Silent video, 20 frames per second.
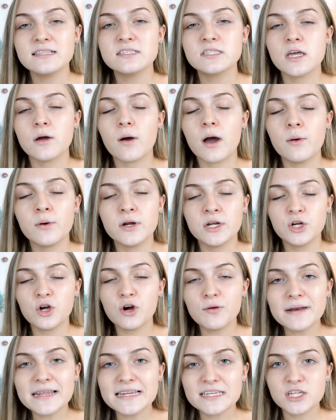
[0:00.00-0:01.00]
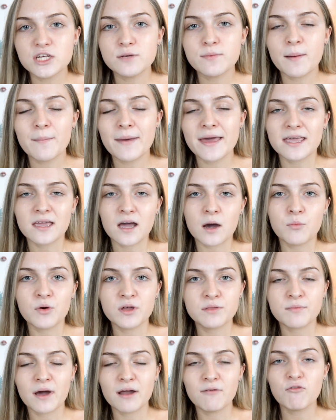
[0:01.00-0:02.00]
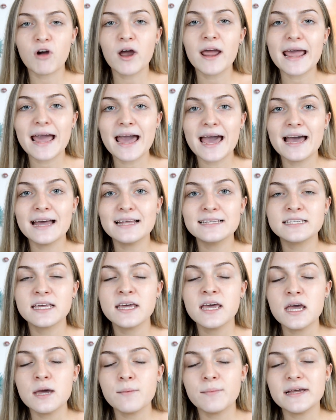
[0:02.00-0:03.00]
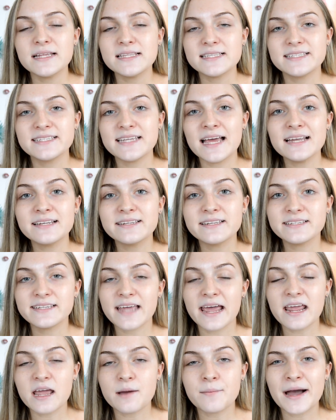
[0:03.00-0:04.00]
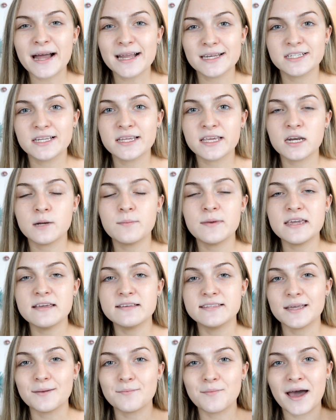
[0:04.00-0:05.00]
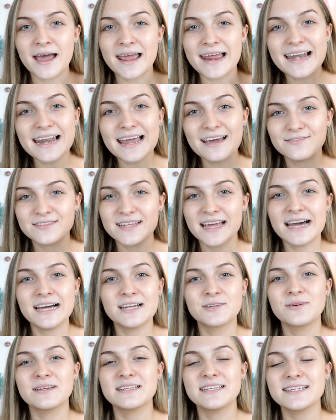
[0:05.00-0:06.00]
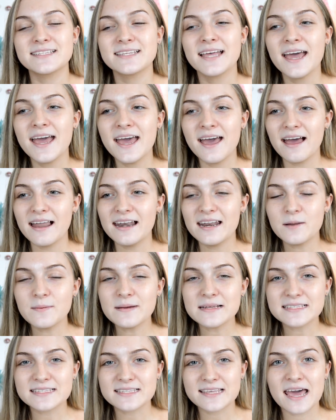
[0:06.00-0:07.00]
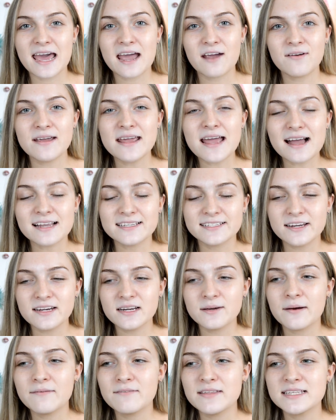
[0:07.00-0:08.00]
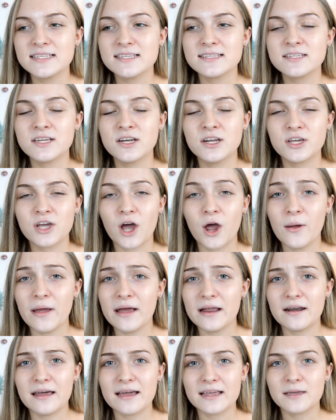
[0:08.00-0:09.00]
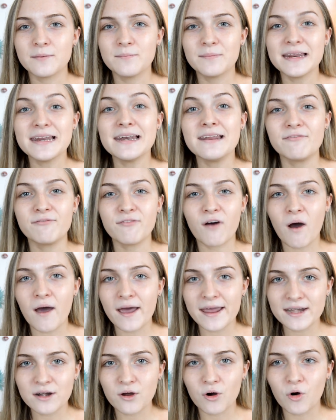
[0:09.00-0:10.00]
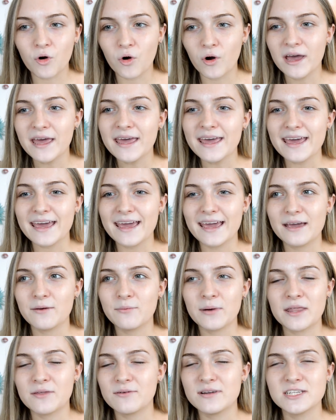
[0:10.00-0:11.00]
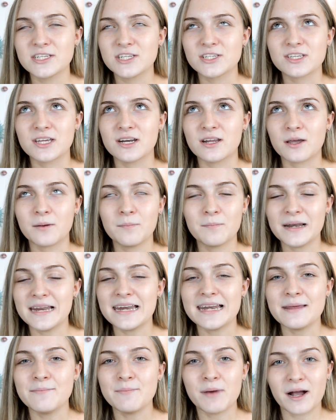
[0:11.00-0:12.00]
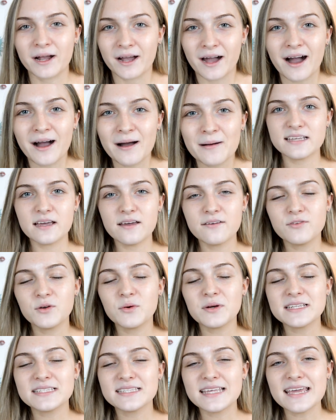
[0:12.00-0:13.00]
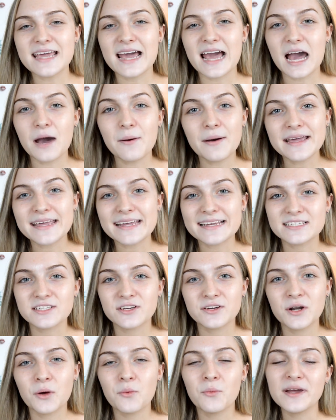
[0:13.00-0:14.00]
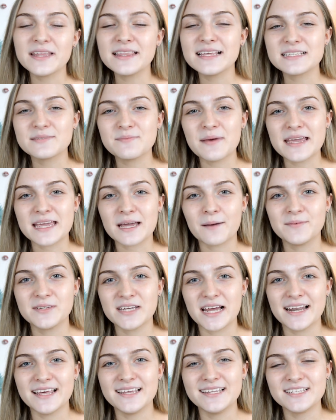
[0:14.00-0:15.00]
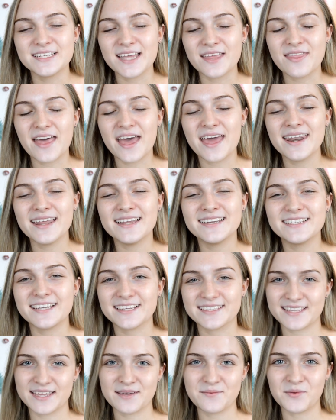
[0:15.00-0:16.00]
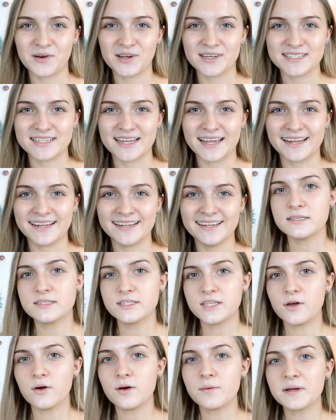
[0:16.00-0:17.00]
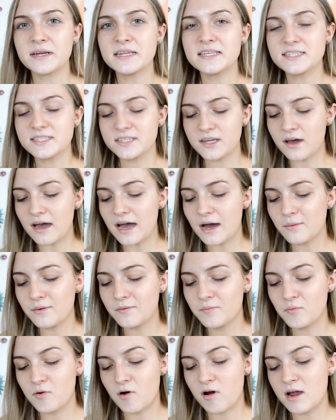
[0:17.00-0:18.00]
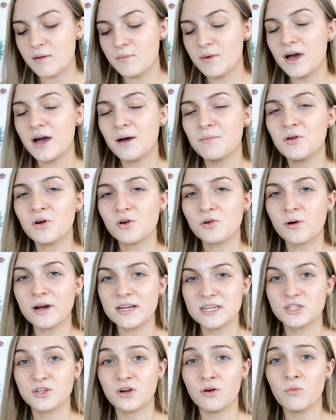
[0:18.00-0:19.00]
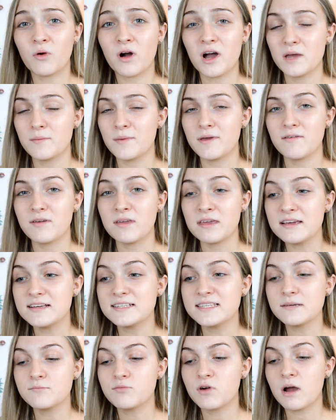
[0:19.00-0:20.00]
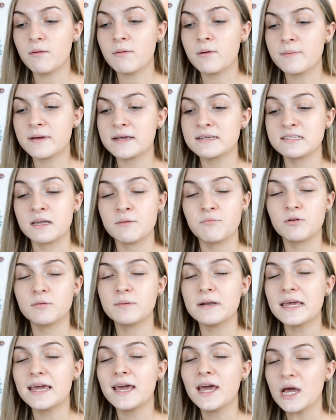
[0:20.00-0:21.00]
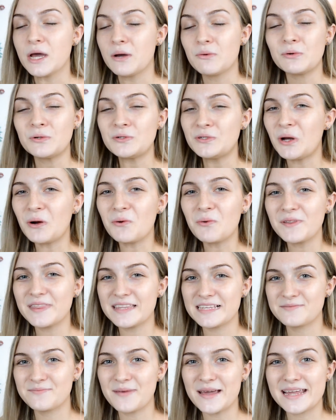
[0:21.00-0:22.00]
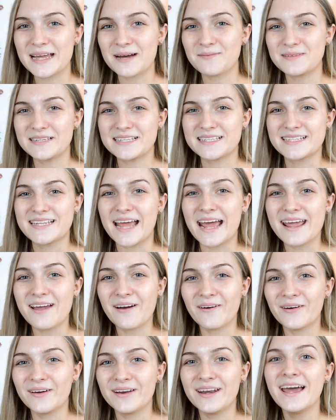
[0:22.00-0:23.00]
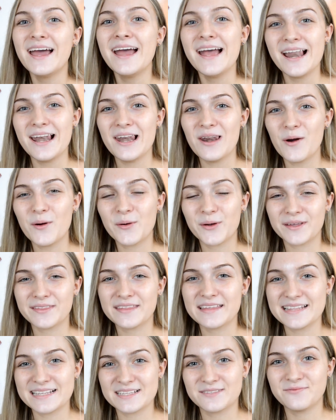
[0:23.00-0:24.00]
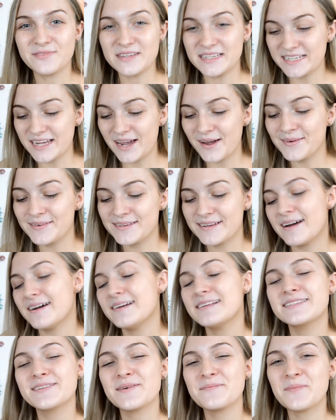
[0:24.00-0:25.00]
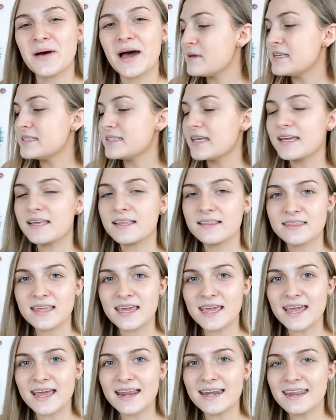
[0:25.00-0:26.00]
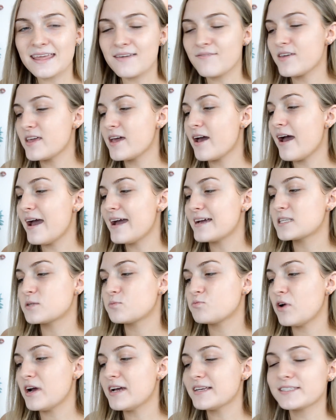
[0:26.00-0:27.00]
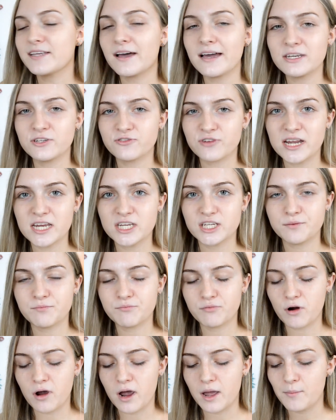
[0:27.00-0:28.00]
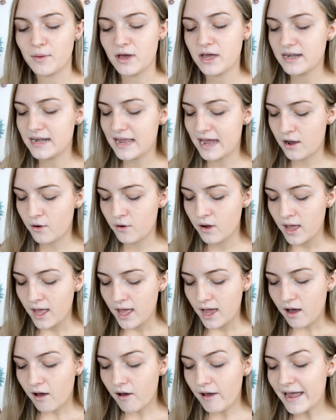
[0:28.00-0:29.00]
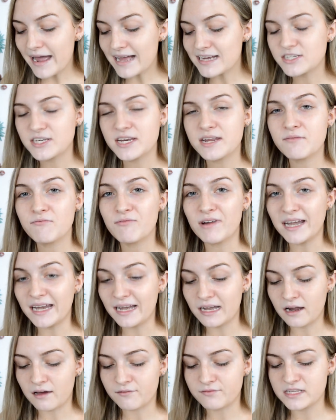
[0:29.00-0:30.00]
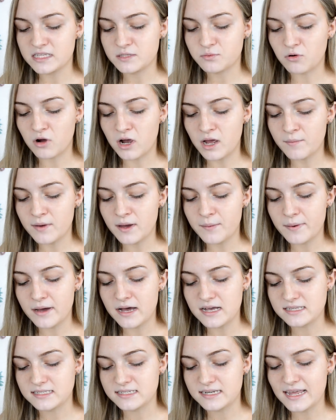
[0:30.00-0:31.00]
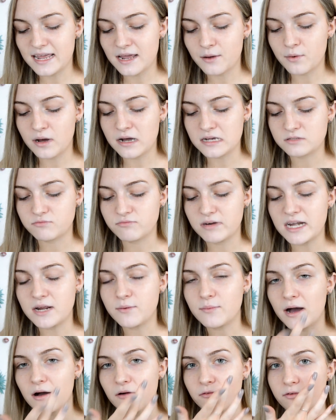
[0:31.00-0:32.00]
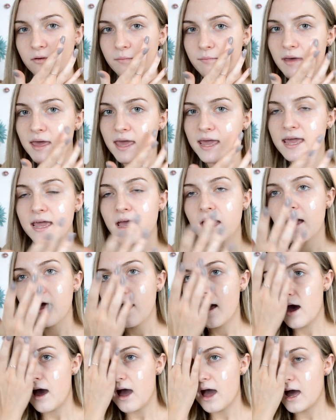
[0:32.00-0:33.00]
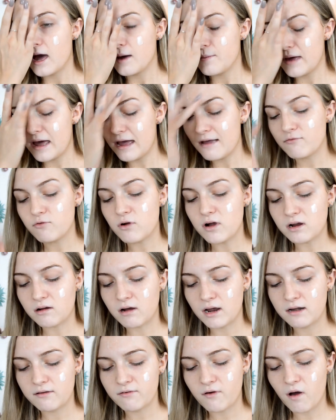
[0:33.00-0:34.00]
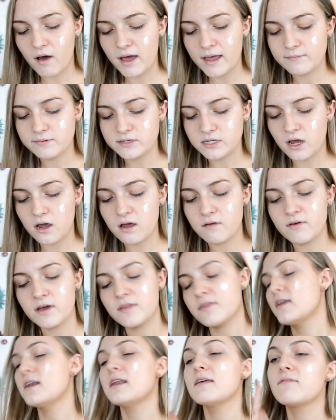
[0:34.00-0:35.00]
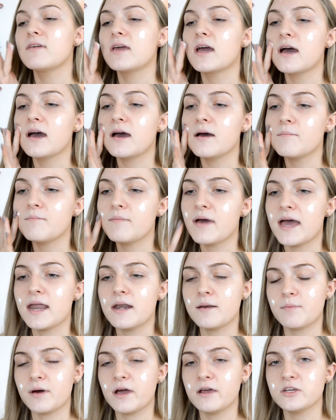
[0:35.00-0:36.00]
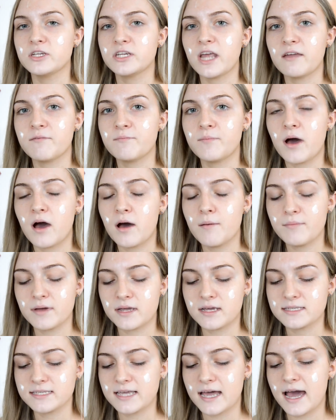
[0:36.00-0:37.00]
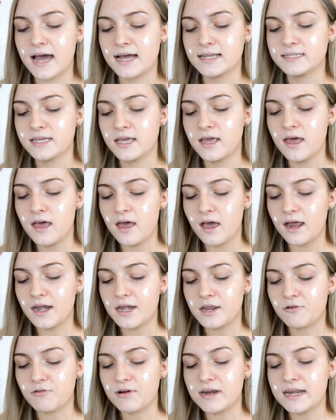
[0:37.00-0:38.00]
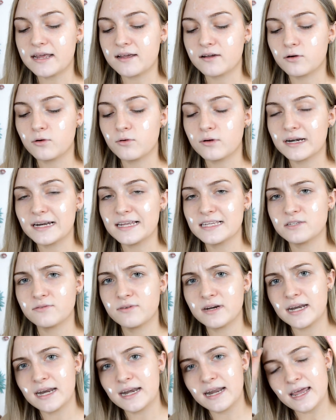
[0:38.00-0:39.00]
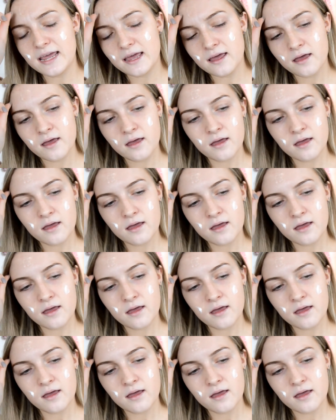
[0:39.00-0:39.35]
So I would normally do my makeup with my right hand, but instead today I'm actually going to be using my left hand, which is a little bit scary. I don't know whether this is going to go like completely fine or whether it's just going to completely muck it up. So if you want to see how I get on with this makeup challenge, then just keep watching. So I'm going to start out with primer. I'm not quite sure why I'm even using primer because I probably will not want this makeup to stay on longer than this video does, but I'm using the Nivea Express Hydration Primer. Now I actually really love this primer. Personally it works really well for me. Everyone kind of hyped over the Nivea Men Post Shave Balm because it had an ingredient called glycerin in it.